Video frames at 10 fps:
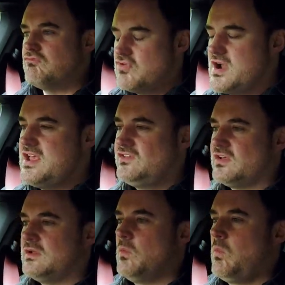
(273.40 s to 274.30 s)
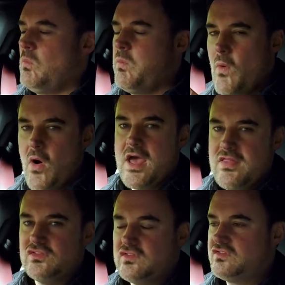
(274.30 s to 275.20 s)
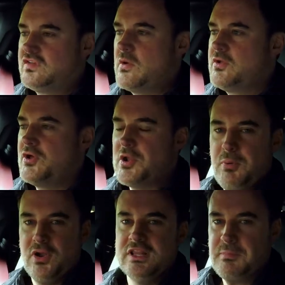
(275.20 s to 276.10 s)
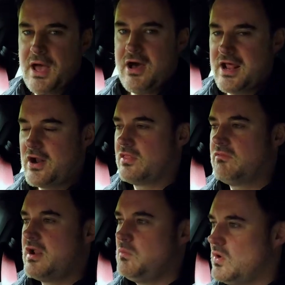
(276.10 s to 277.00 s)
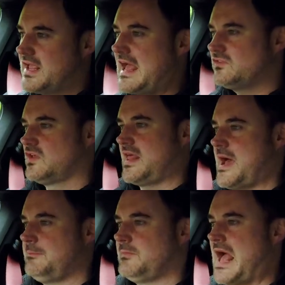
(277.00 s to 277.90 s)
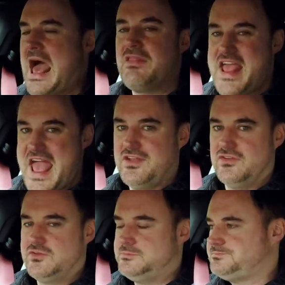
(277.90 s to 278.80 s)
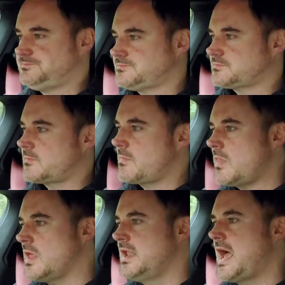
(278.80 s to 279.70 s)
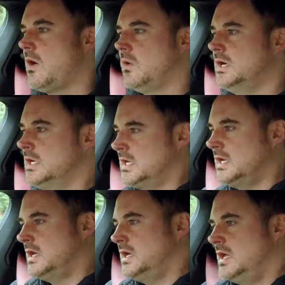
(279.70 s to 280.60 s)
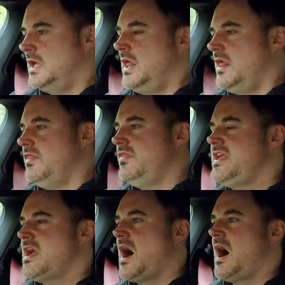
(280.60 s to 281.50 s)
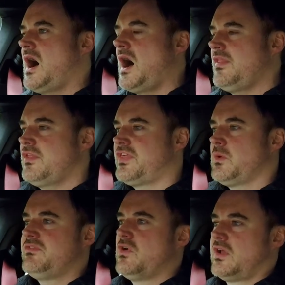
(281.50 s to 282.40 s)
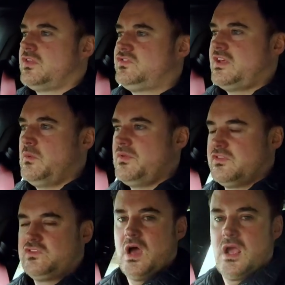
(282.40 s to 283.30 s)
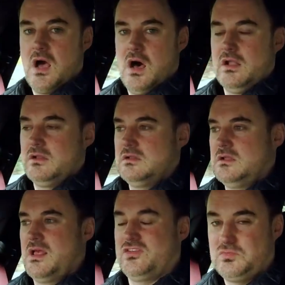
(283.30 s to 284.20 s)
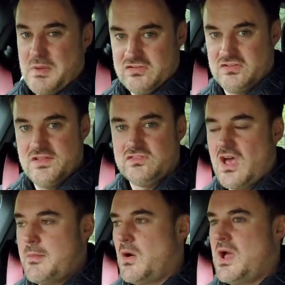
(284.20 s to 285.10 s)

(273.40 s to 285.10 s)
reason why this is so good at putting the power down on the road, and we'll get to that at the end. Now, the other thing we've got to consider with the Taycan, especially the Turbo